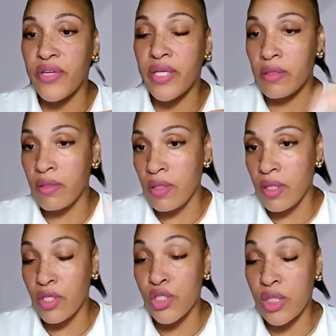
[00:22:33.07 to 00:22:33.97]
different
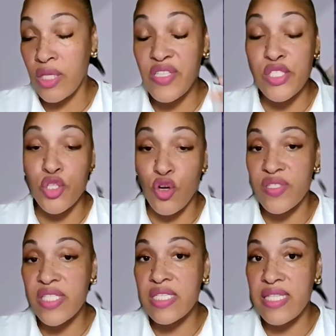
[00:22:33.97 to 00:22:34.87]

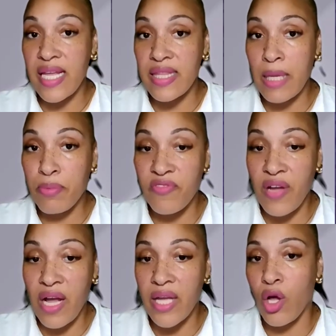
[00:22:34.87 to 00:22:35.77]
services that they
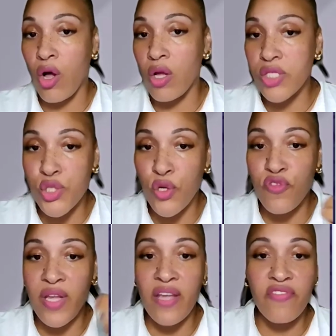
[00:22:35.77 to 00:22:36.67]
provide, the
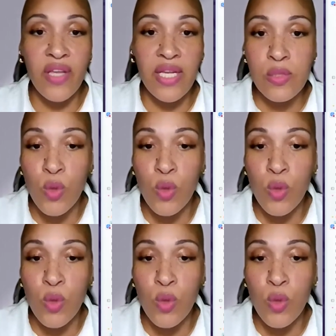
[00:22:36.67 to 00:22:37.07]
Alta survey,